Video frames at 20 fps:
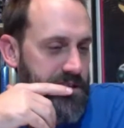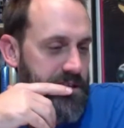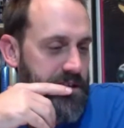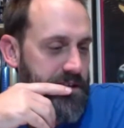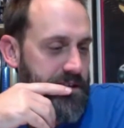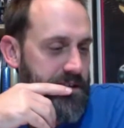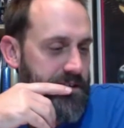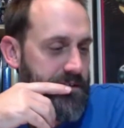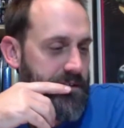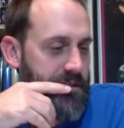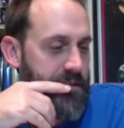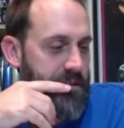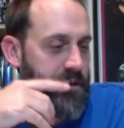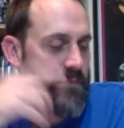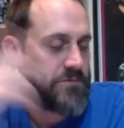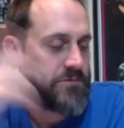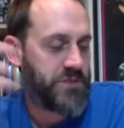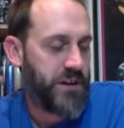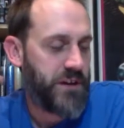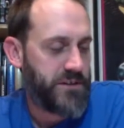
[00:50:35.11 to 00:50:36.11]
and then
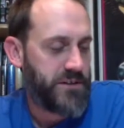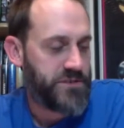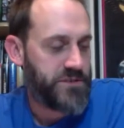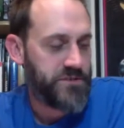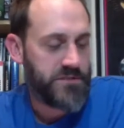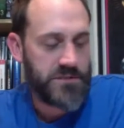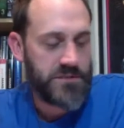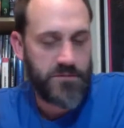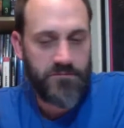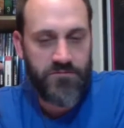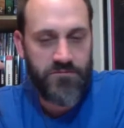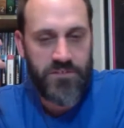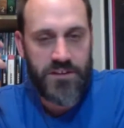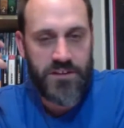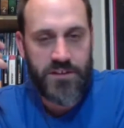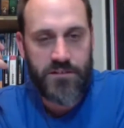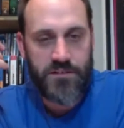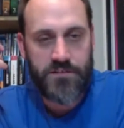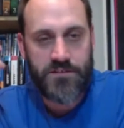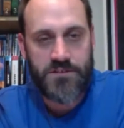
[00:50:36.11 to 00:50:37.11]
I'm trying to shoot some
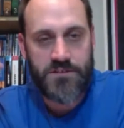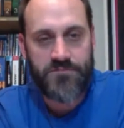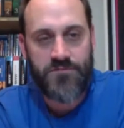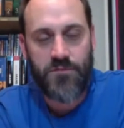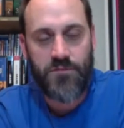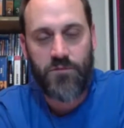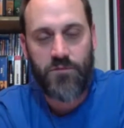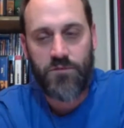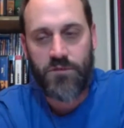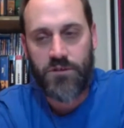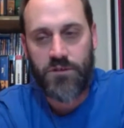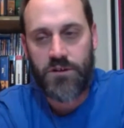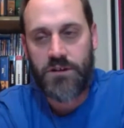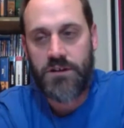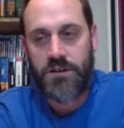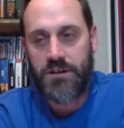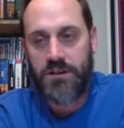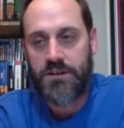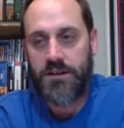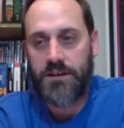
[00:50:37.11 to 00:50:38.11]
videos for